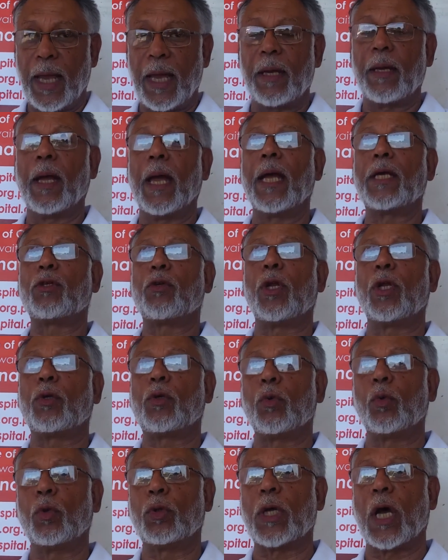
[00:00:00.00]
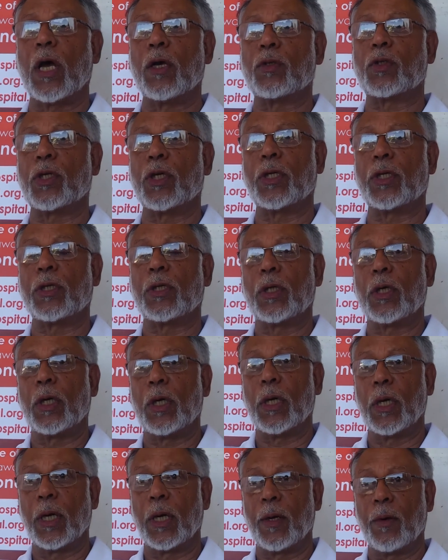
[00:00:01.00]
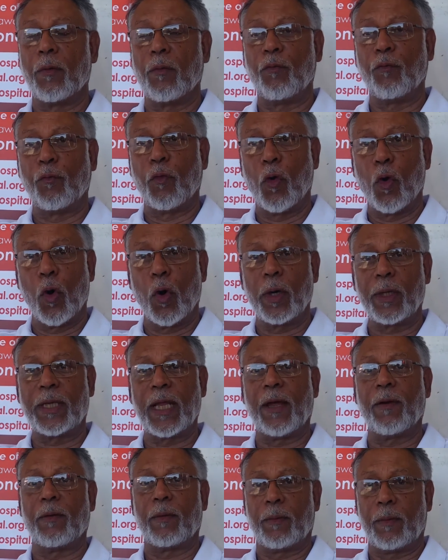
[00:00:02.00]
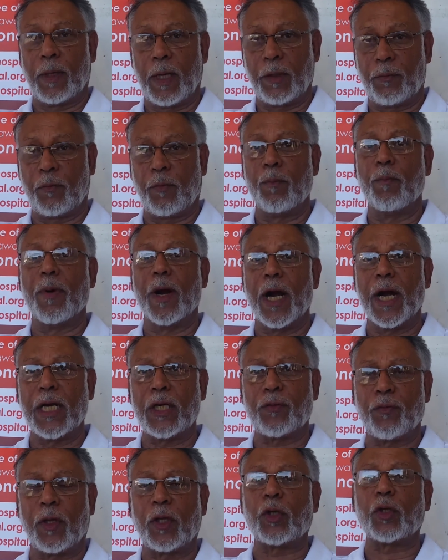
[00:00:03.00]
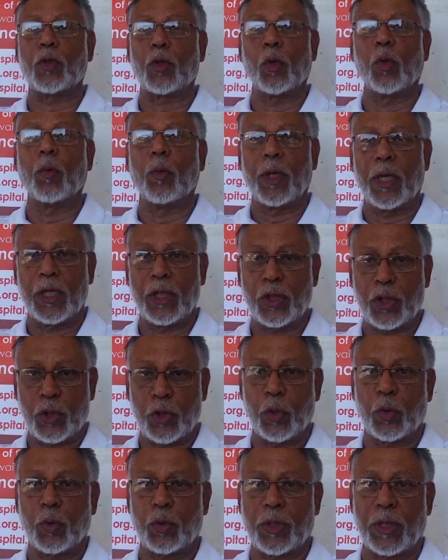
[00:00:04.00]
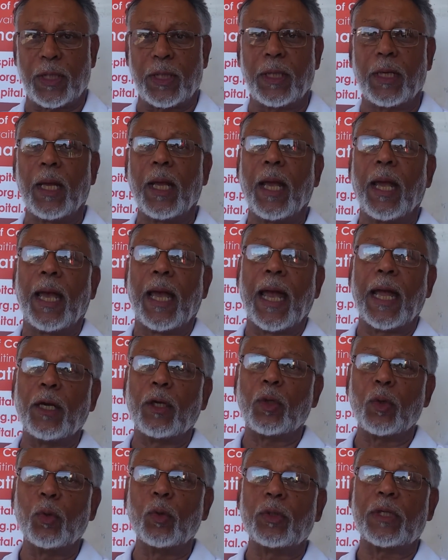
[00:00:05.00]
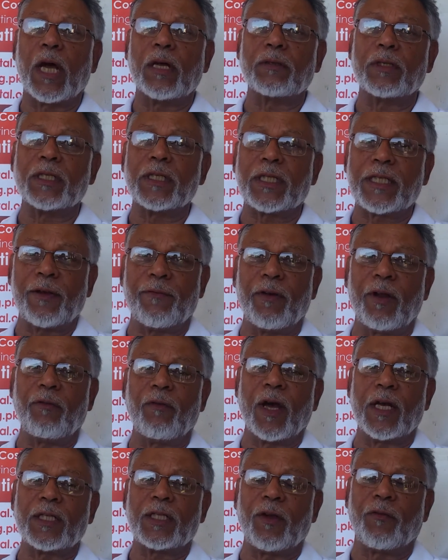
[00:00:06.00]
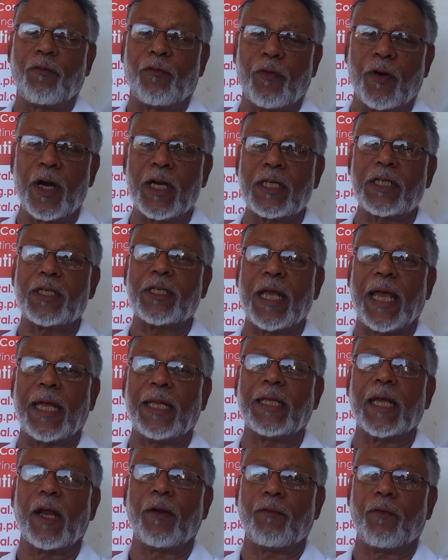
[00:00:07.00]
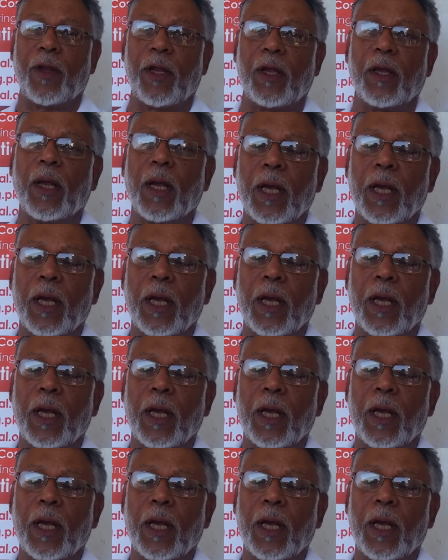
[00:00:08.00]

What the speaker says: Actually, 2004 it merged with two institutions, and 2007 was the first day that we.